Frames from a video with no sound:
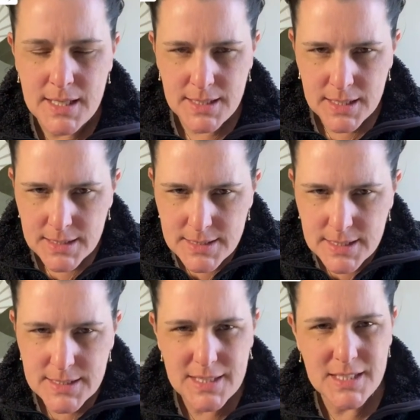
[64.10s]
and the
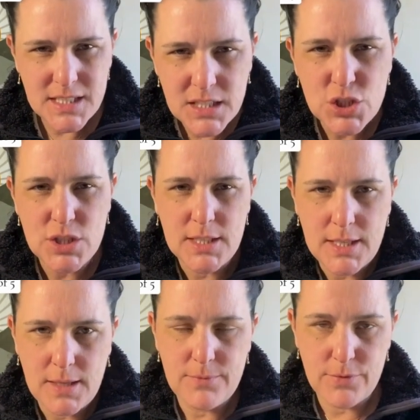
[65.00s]
ideas and the teaching
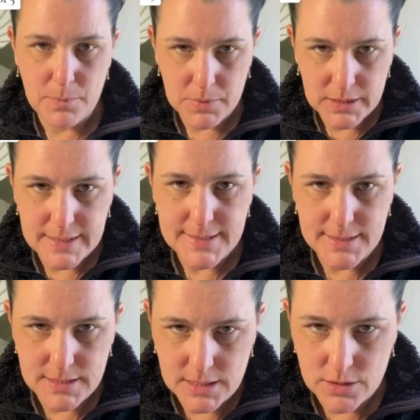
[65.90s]
came from Melissa
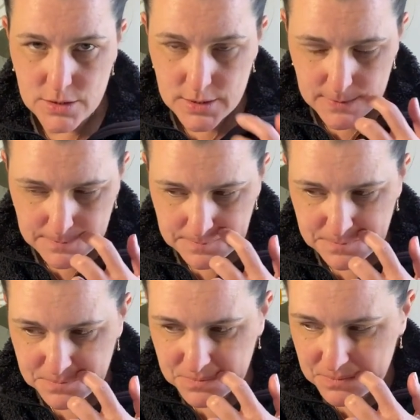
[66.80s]
Tiers.
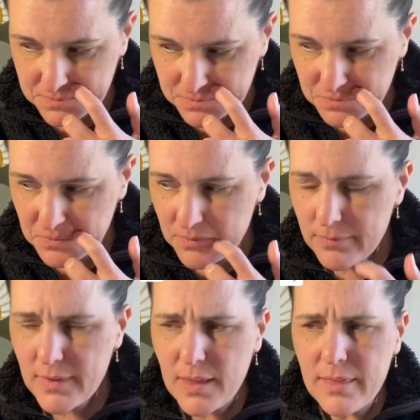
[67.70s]

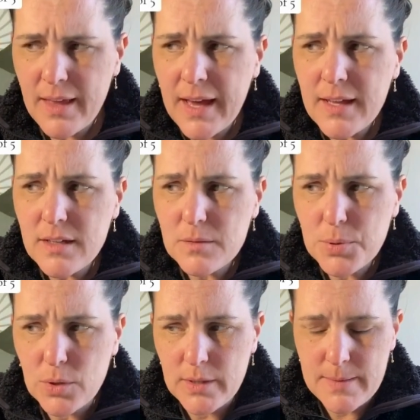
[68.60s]
That
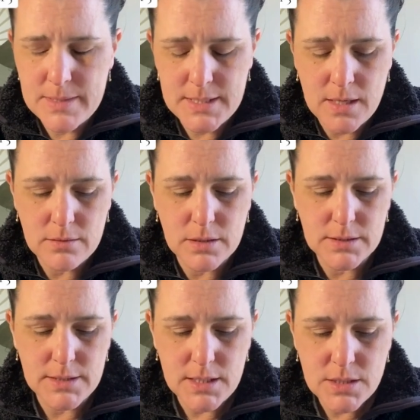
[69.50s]
program is now
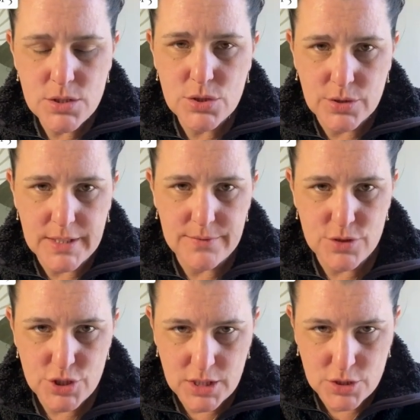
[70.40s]
called Integrative
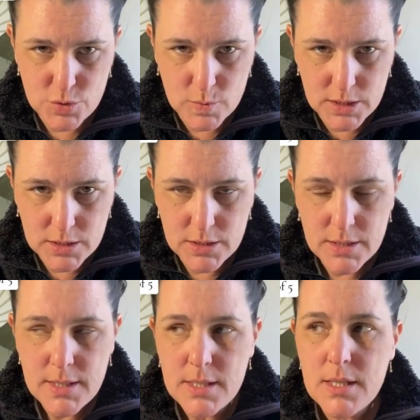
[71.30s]
Change Work.
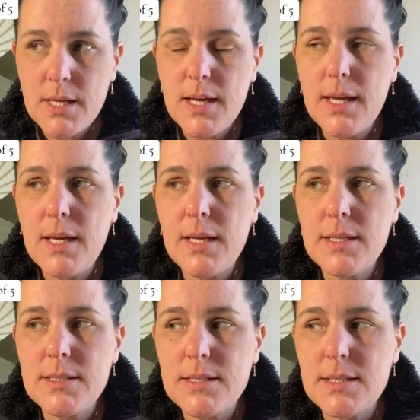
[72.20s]

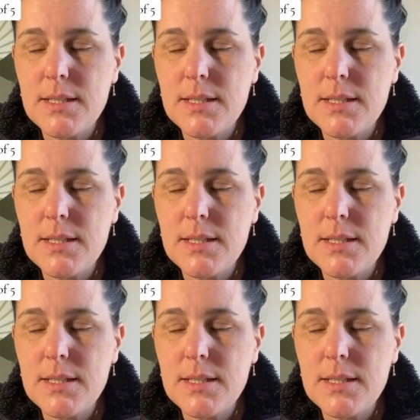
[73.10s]
And